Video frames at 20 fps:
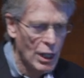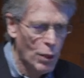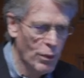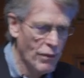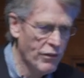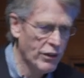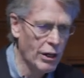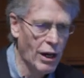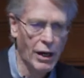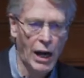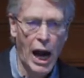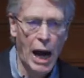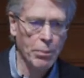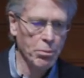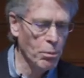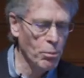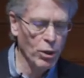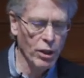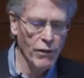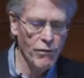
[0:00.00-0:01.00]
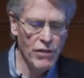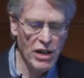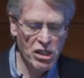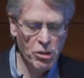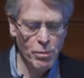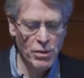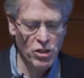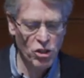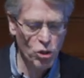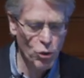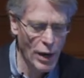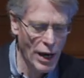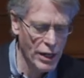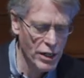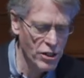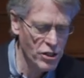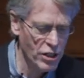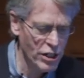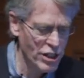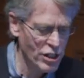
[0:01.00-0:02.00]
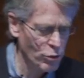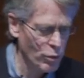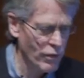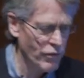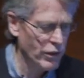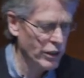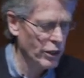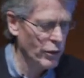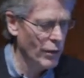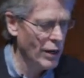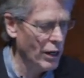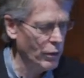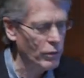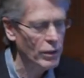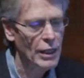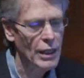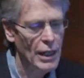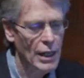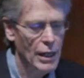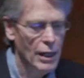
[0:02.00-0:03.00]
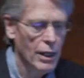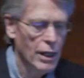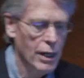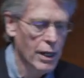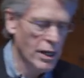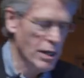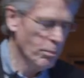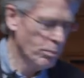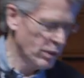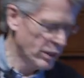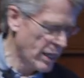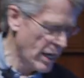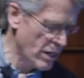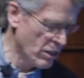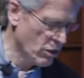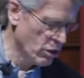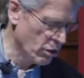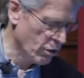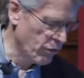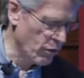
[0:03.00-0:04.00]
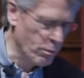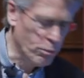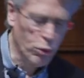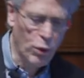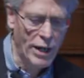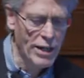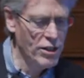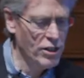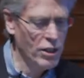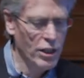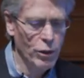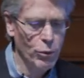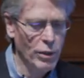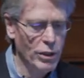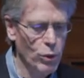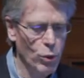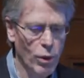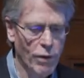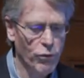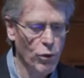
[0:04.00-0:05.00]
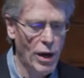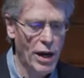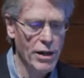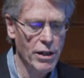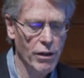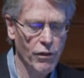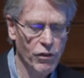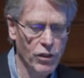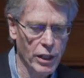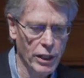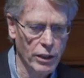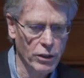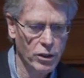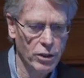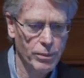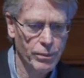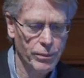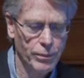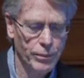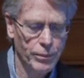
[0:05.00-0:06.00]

We figure out optimal investment strategies, we figure out uh, implications for pricing, we do a variety of things.